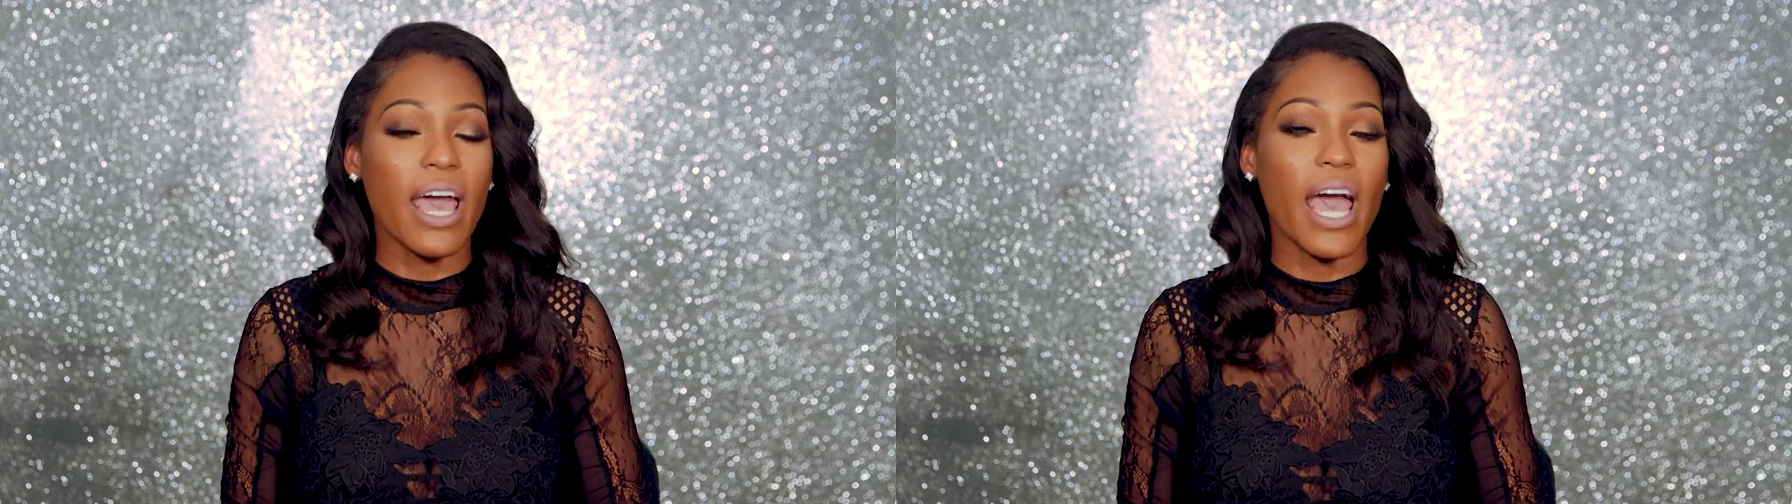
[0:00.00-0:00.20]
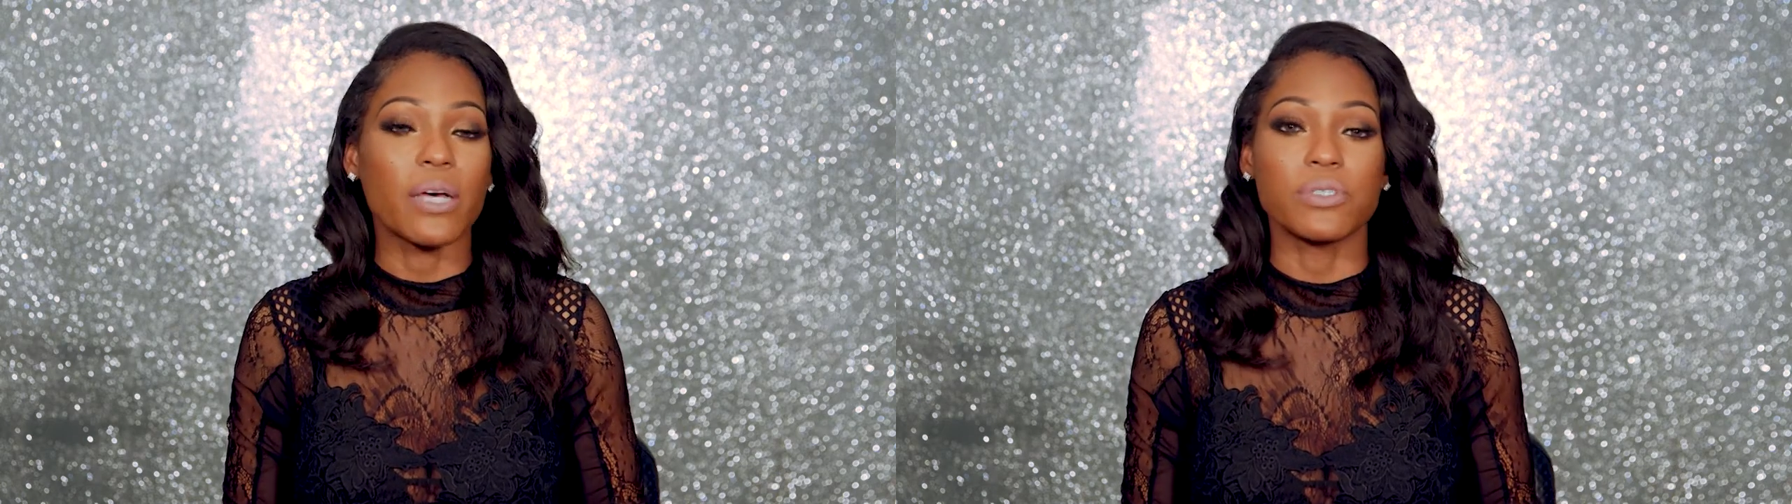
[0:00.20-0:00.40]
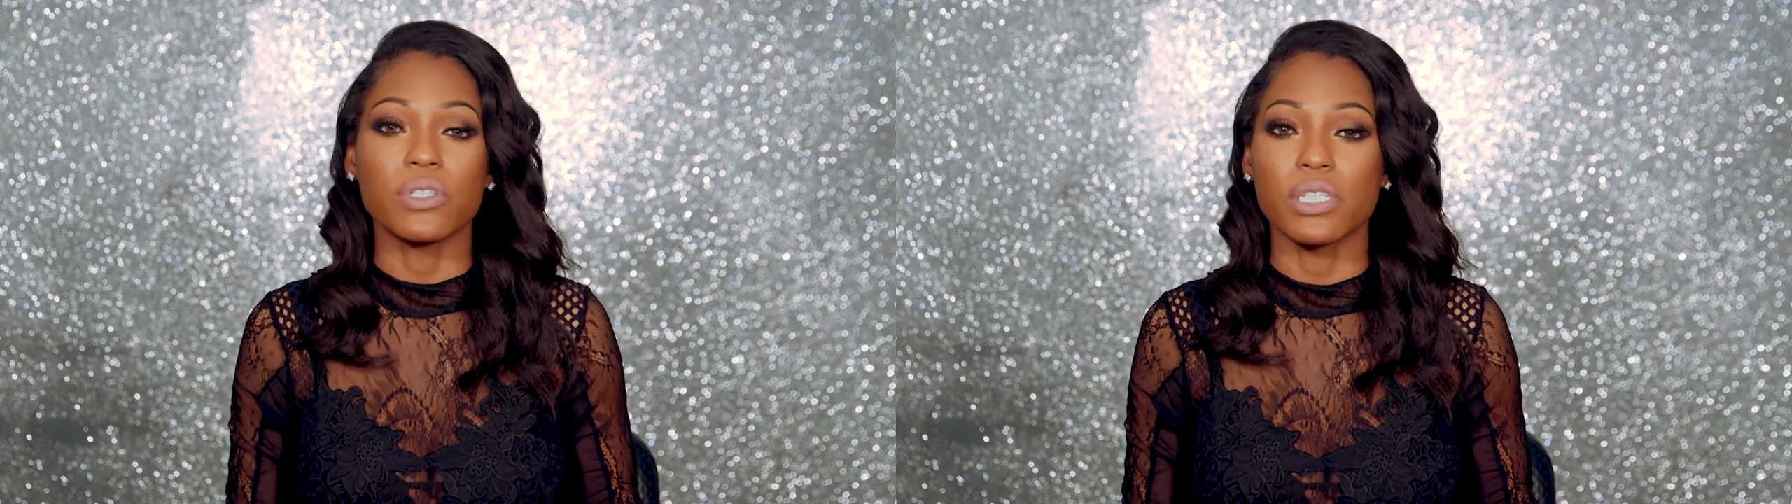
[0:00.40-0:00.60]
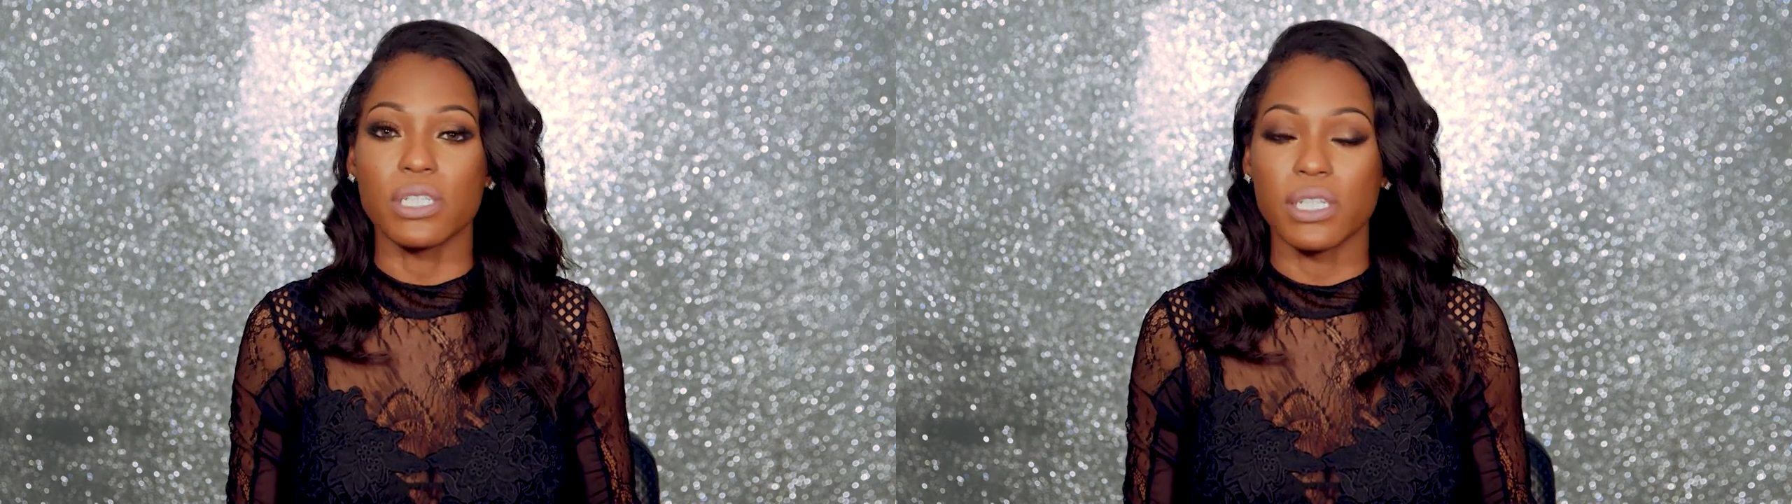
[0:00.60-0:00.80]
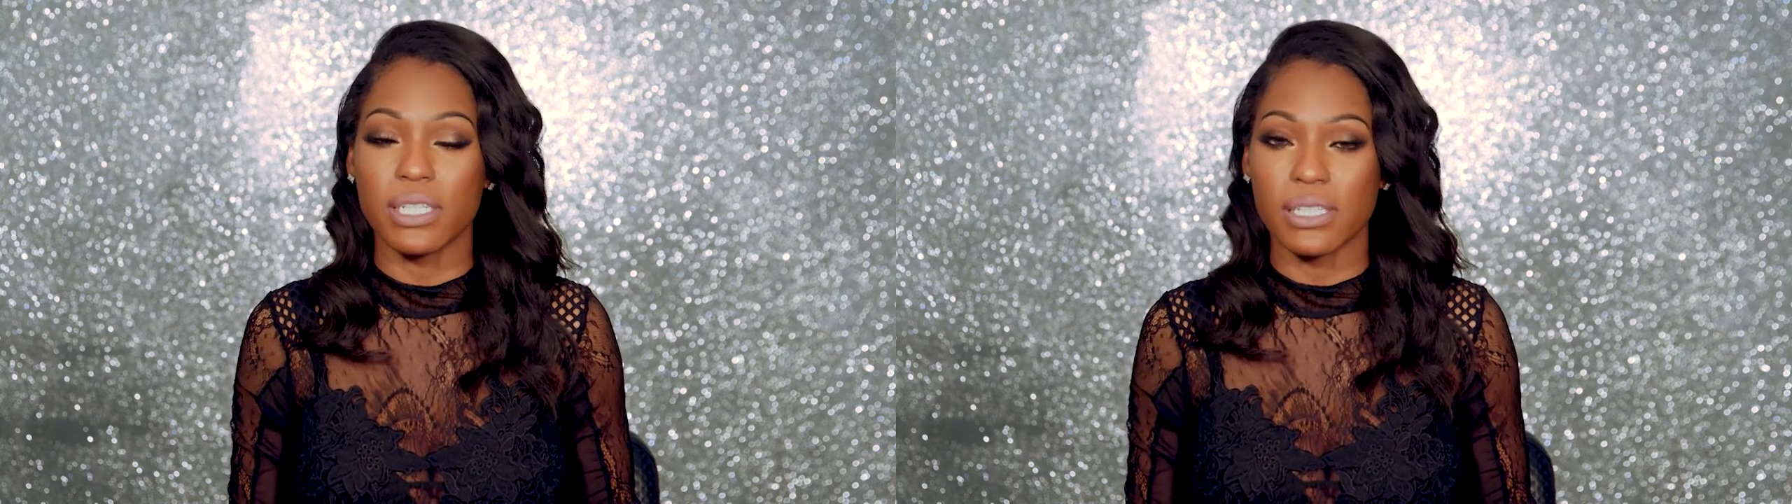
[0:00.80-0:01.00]

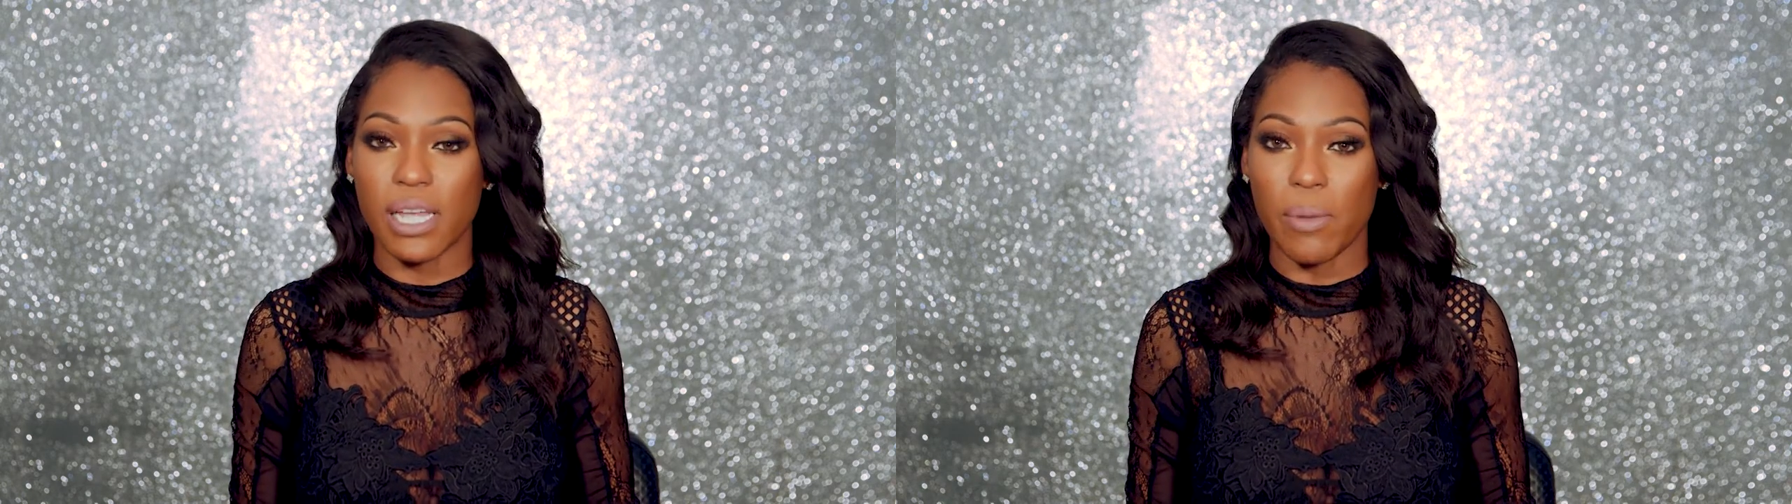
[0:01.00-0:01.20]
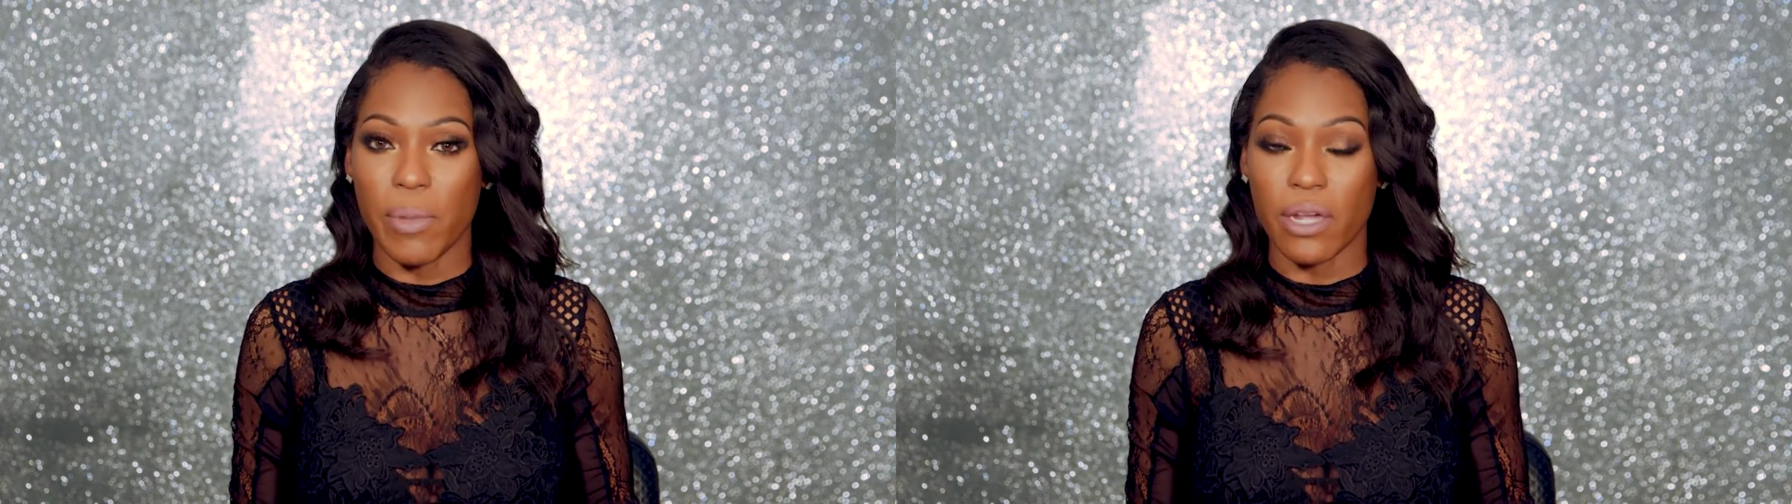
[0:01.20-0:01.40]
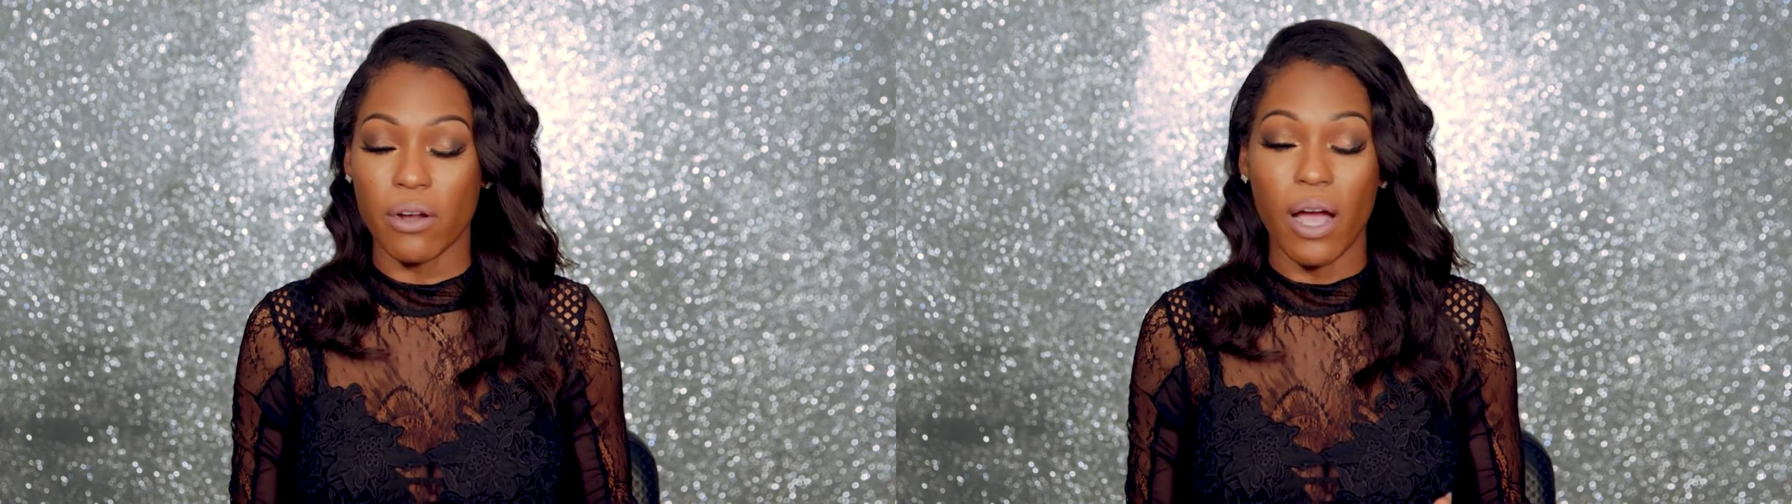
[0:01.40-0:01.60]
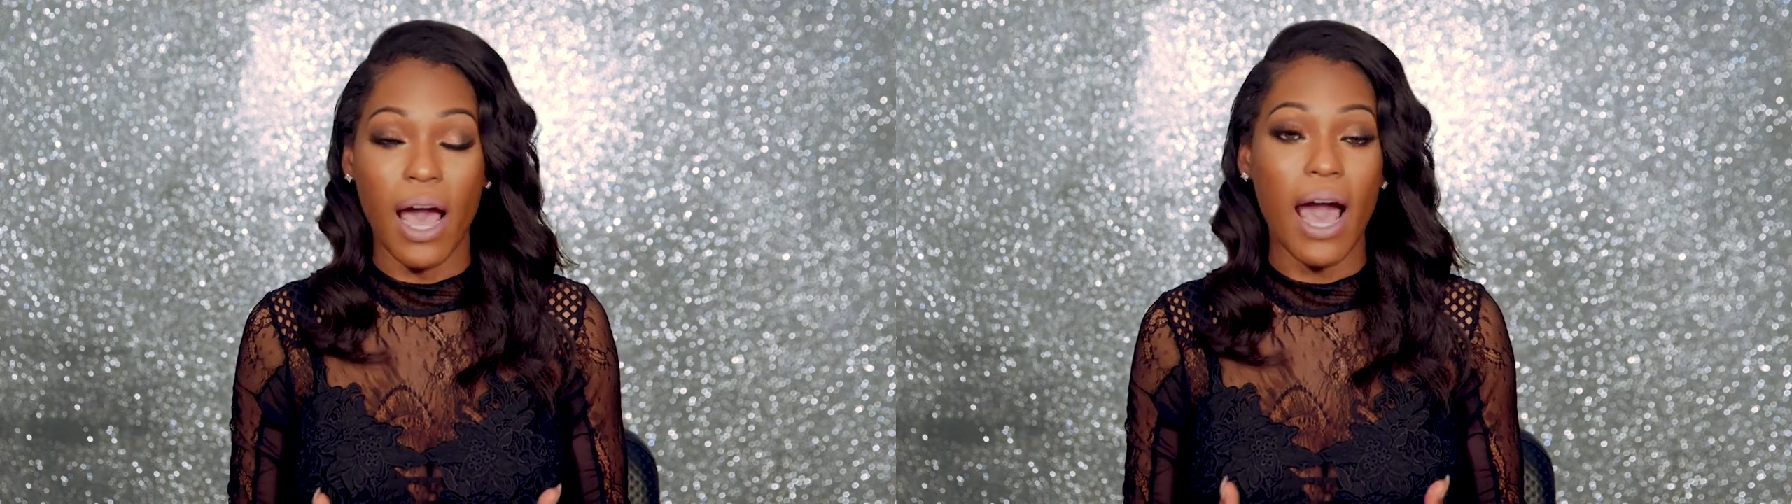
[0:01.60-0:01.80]
absolutely does not matter.